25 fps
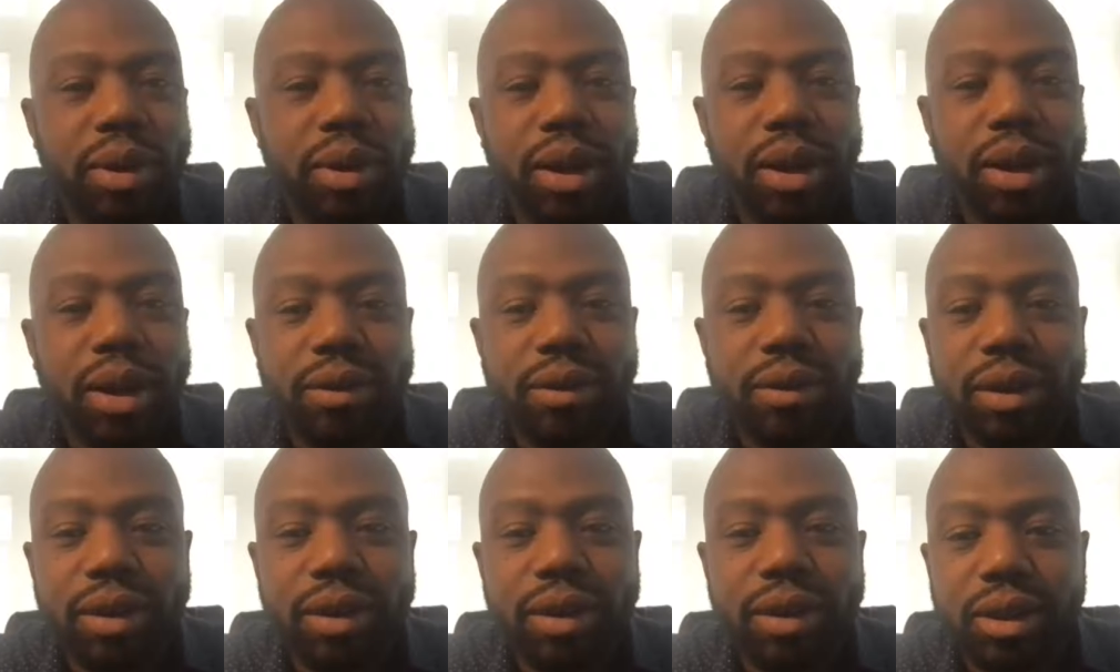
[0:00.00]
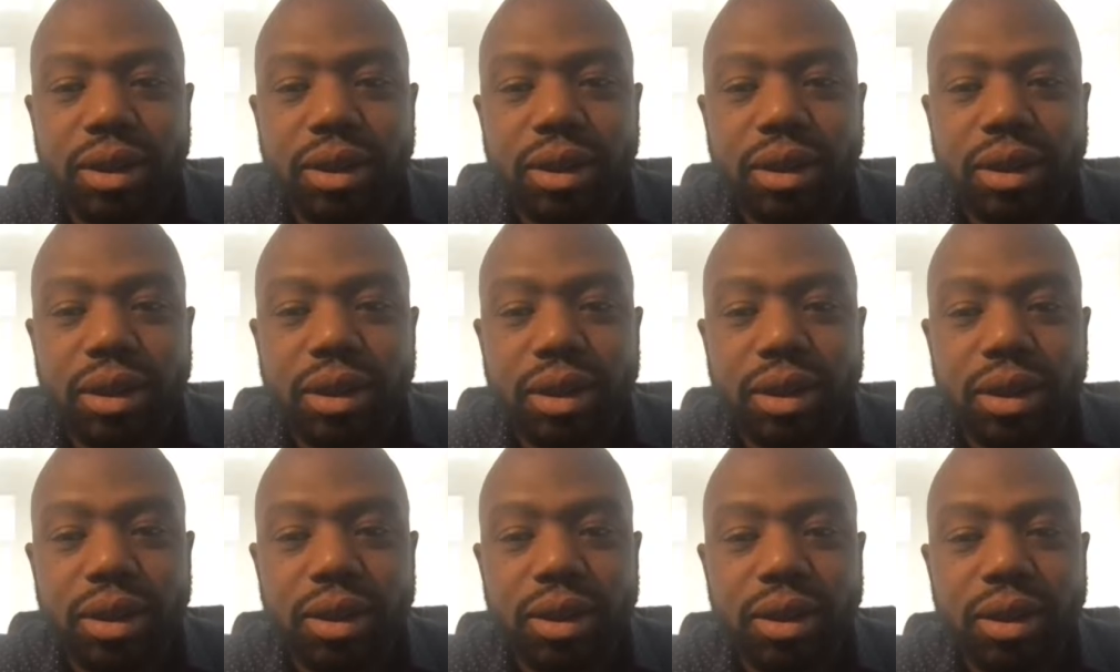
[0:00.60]
event.
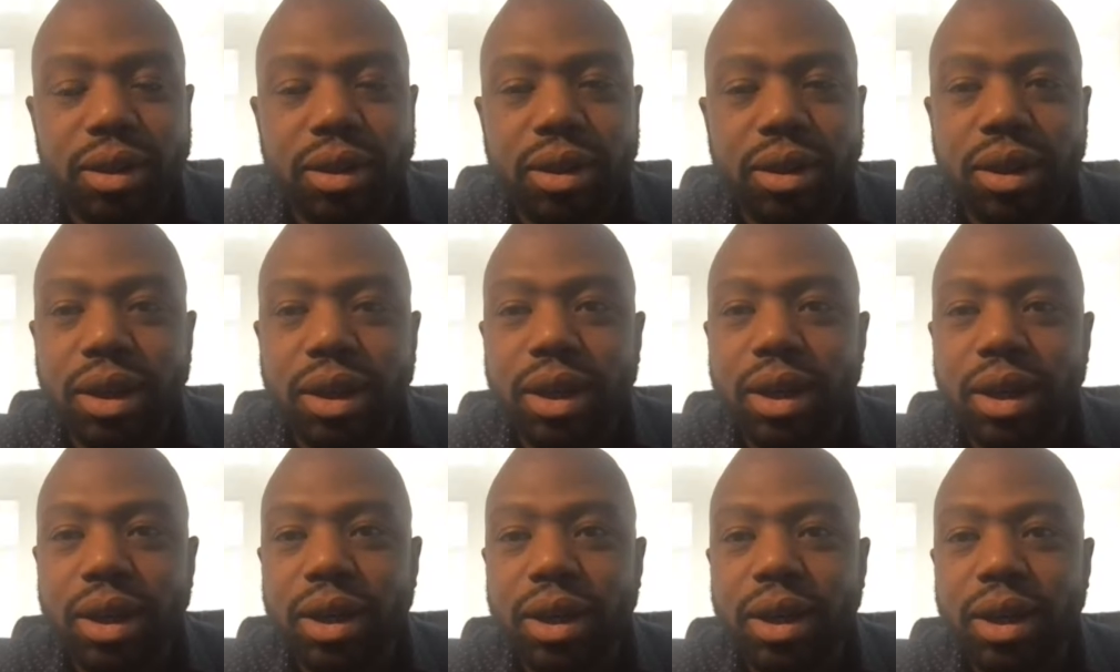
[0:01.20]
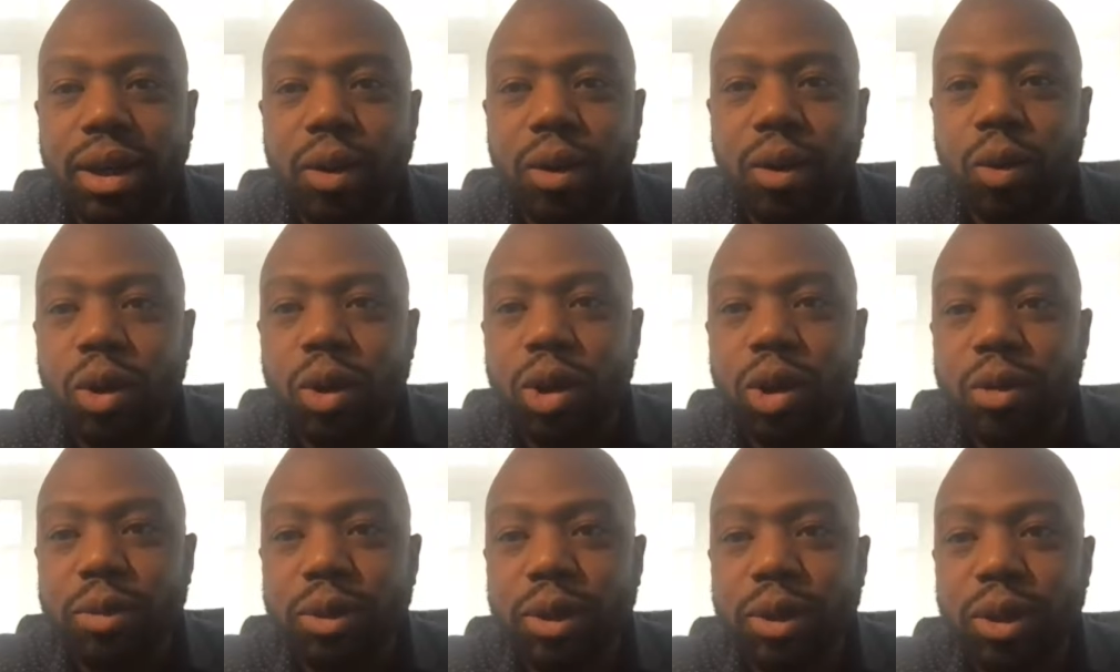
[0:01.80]
Uh, I
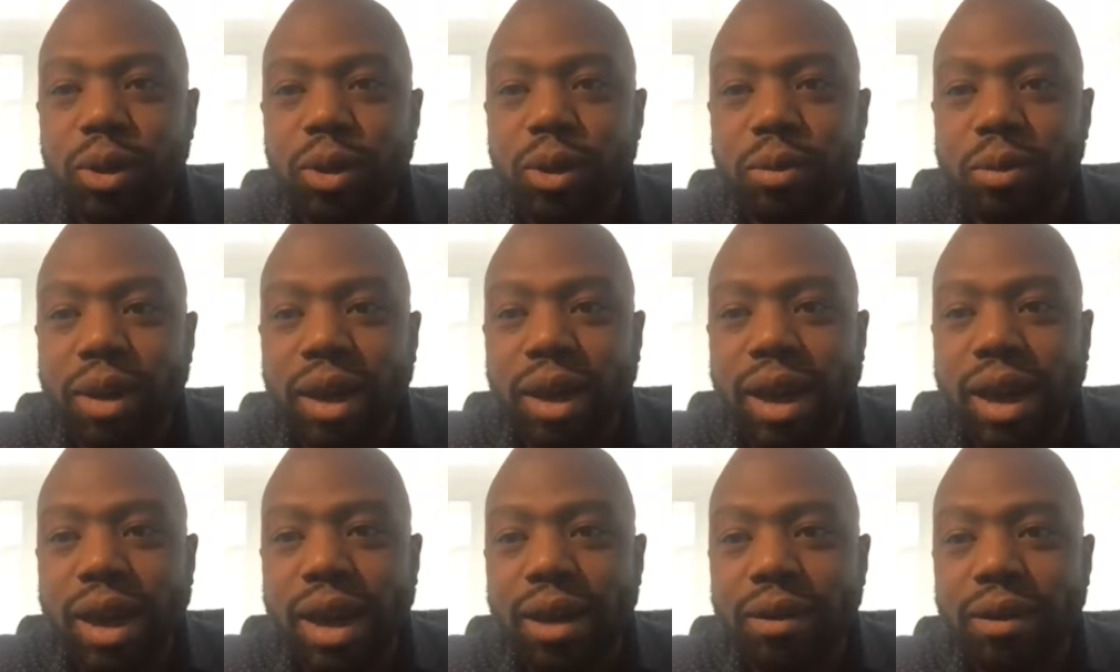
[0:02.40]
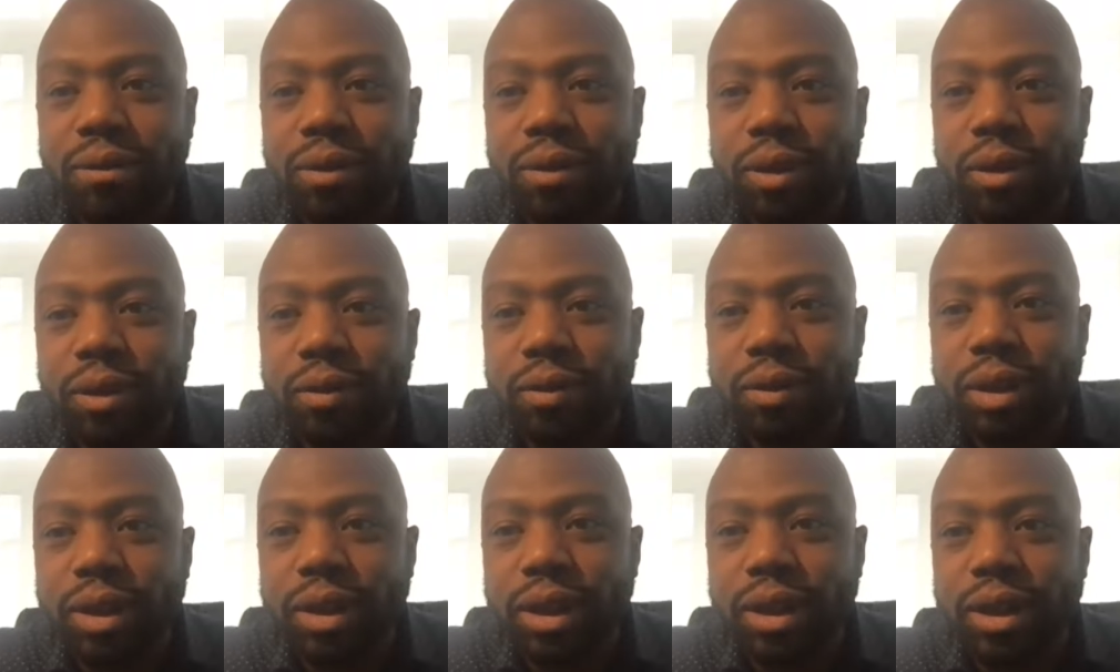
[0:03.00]
welcome you on behalf
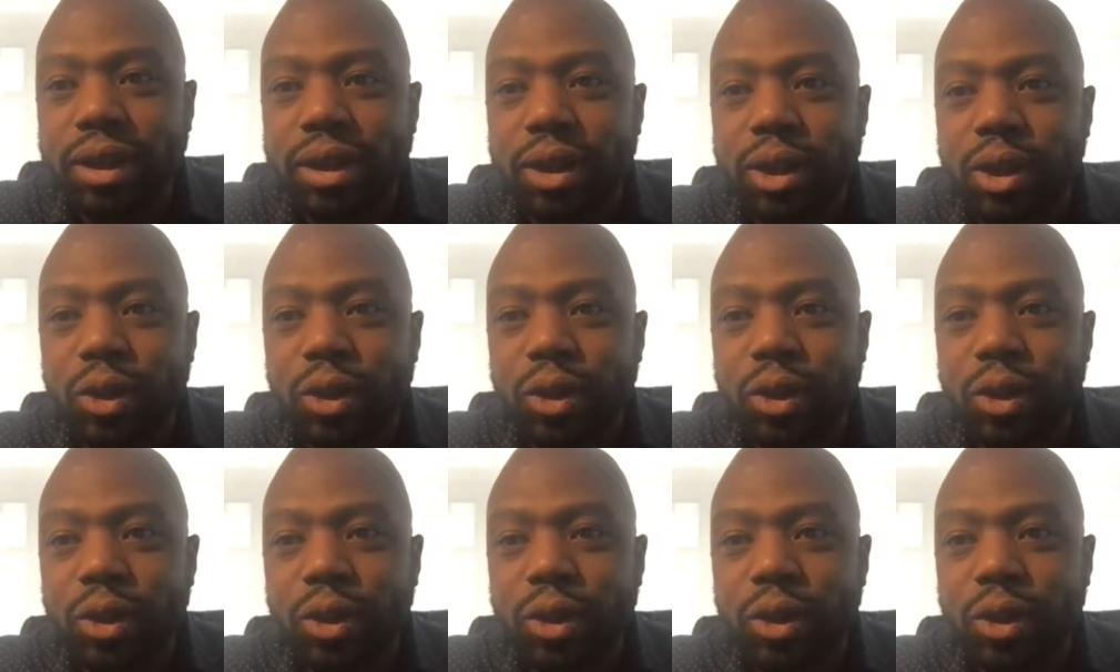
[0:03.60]
of uh,